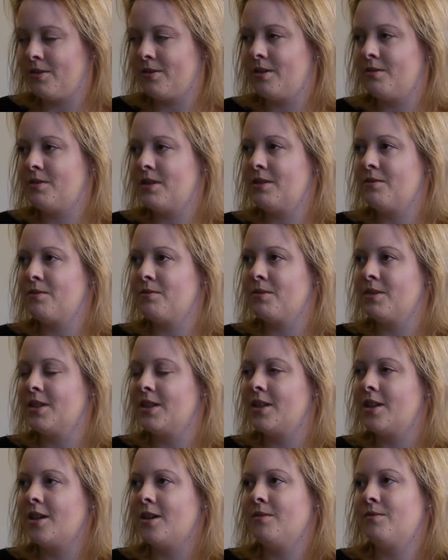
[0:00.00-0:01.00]
I was never really
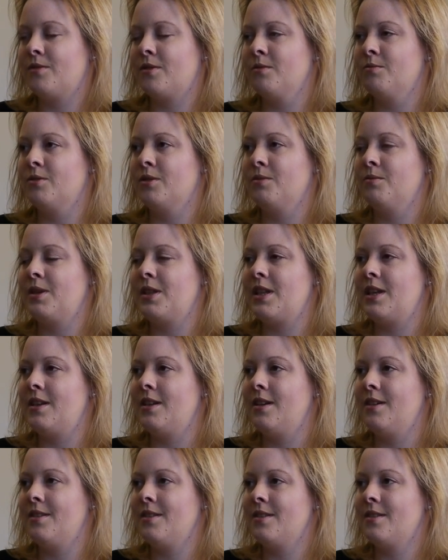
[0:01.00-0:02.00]
comfortable with
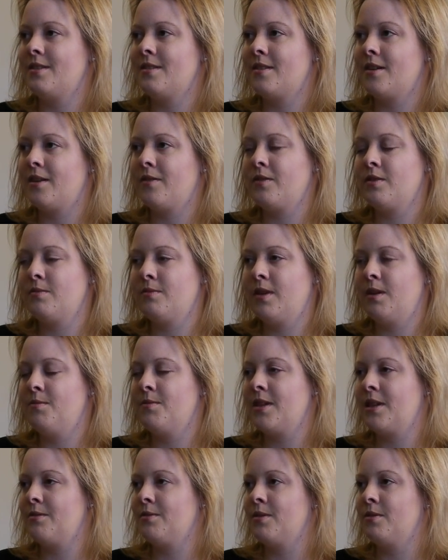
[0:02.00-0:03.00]
any of this stuff.
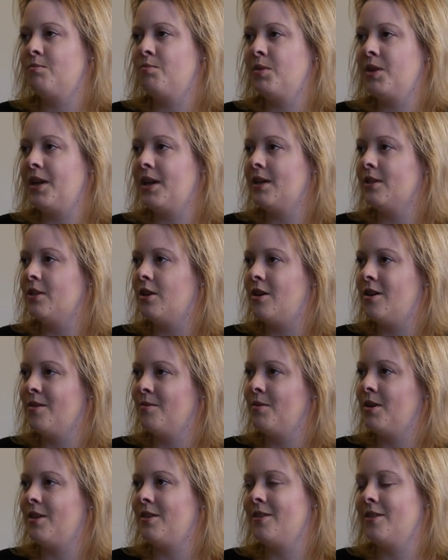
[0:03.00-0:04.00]
Sometimes I would play along
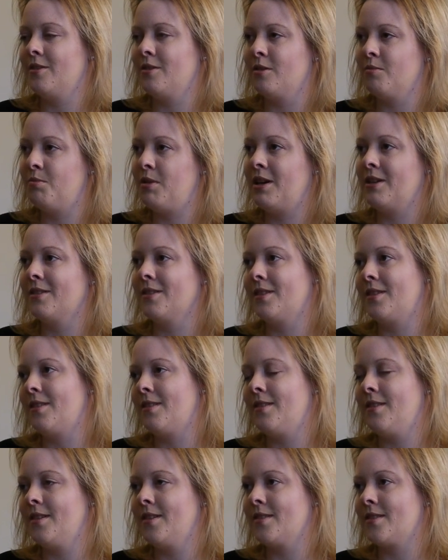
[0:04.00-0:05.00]
with it or parrot the
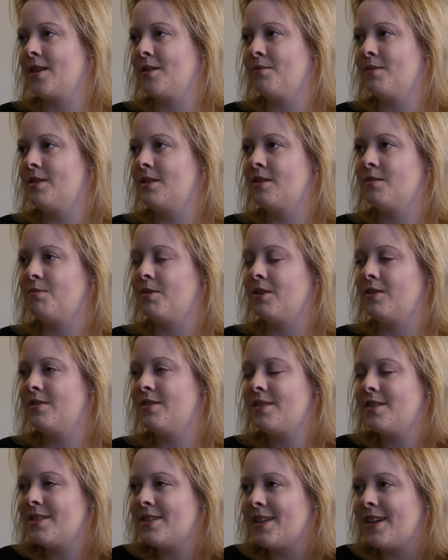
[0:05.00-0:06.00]
things I was
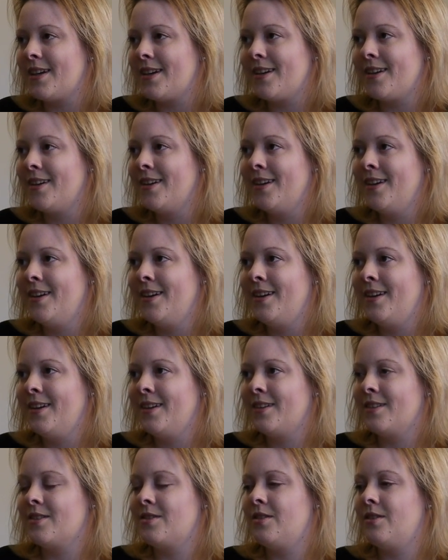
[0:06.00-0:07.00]
supposed to say.
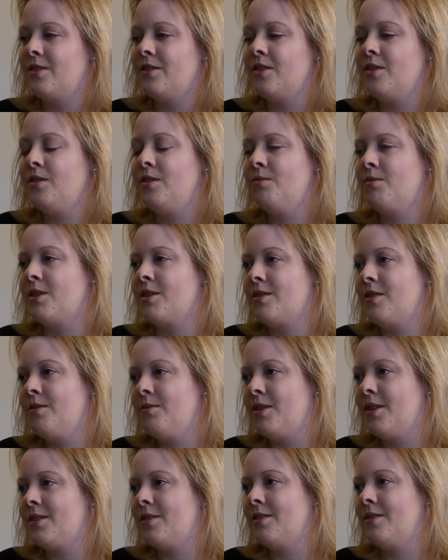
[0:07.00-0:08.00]
Because, you know, you
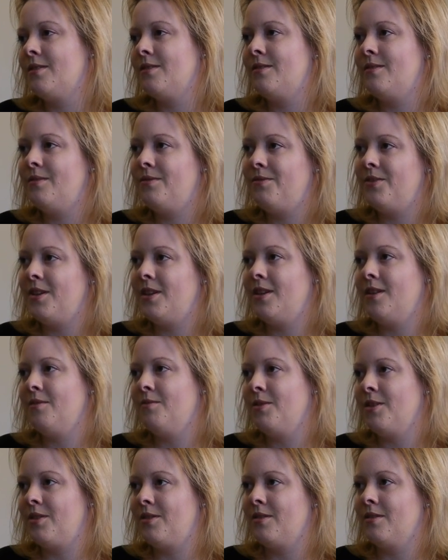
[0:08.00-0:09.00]
want to fit in
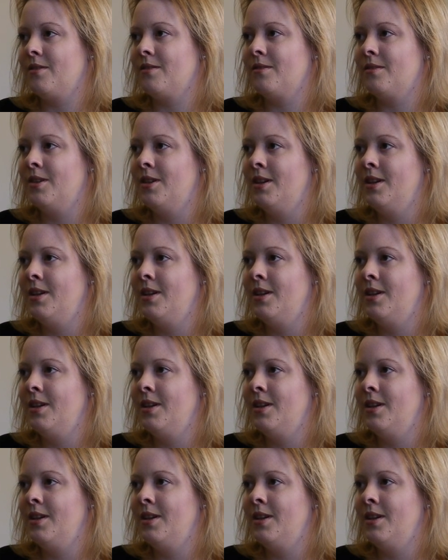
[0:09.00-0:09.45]
with the